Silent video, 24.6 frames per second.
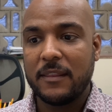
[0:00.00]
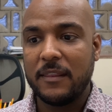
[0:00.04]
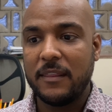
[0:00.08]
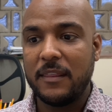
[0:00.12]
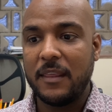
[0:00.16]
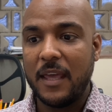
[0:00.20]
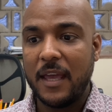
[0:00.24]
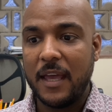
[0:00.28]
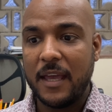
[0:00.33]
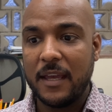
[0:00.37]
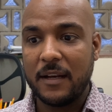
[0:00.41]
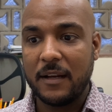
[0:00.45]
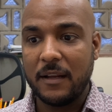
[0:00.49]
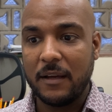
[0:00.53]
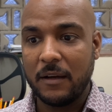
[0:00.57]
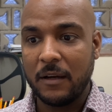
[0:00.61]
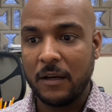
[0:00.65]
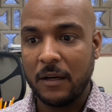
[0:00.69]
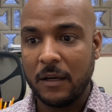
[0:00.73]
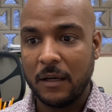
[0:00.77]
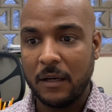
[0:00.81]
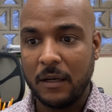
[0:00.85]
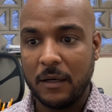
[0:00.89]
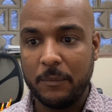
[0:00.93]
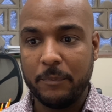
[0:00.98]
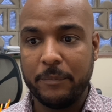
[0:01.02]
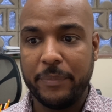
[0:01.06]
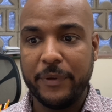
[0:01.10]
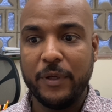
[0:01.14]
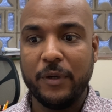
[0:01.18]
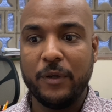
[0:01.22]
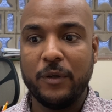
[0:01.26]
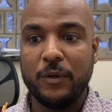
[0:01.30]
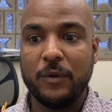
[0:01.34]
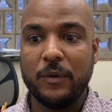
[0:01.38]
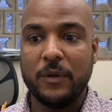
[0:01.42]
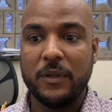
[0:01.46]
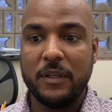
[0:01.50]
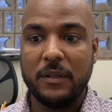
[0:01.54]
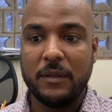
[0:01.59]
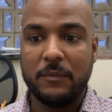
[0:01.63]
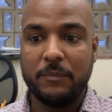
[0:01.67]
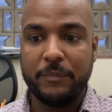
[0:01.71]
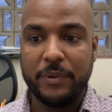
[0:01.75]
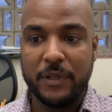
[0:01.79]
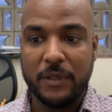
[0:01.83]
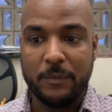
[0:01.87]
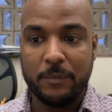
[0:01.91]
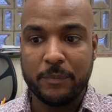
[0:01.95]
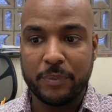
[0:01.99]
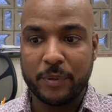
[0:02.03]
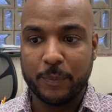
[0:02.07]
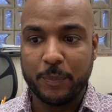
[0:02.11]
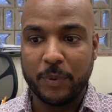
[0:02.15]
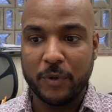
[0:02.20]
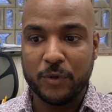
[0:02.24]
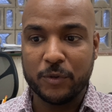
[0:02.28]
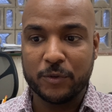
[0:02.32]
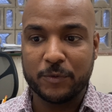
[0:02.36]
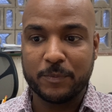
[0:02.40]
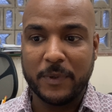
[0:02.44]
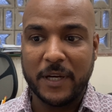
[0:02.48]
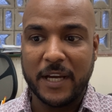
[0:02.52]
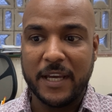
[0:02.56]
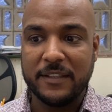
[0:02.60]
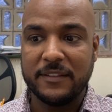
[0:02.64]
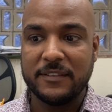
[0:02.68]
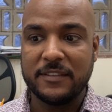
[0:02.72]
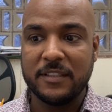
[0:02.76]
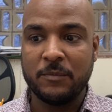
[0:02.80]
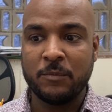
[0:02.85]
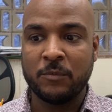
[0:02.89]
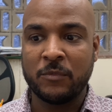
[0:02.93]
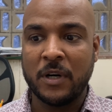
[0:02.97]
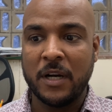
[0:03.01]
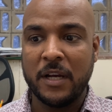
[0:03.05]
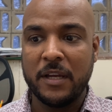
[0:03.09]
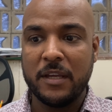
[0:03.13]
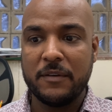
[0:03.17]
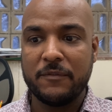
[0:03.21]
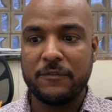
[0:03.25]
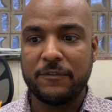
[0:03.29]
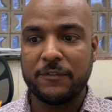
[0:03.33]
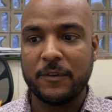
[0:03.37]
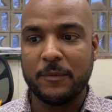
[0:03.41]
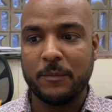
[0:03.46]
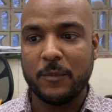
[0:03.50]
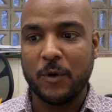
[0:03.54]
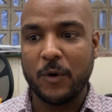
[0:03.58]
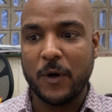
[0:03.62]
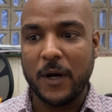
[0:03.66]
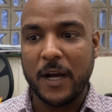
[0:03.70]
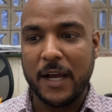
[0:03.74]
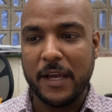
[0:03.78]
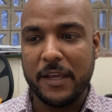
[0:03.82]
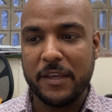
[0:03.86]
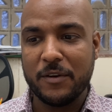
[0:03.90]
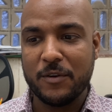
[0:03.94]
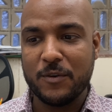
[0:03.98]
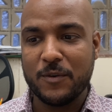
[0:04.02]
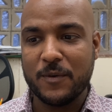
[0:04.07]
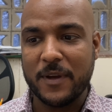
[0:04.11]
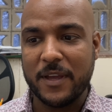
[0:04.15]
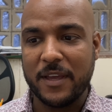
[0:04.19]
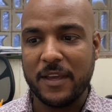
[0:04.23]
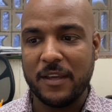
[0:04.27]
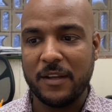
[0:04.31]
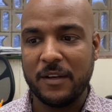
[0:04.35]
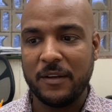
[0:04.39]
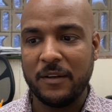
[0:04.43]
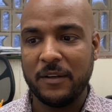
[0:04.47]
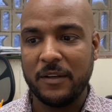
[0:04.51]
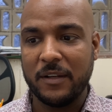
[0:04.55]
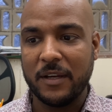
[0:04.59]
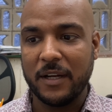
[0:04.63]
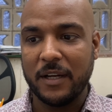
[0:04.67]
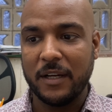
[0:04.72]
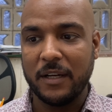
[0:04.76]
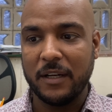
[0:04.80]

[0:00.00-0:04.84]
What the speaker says: That bill being proposed by Tim Ryan from Ohio and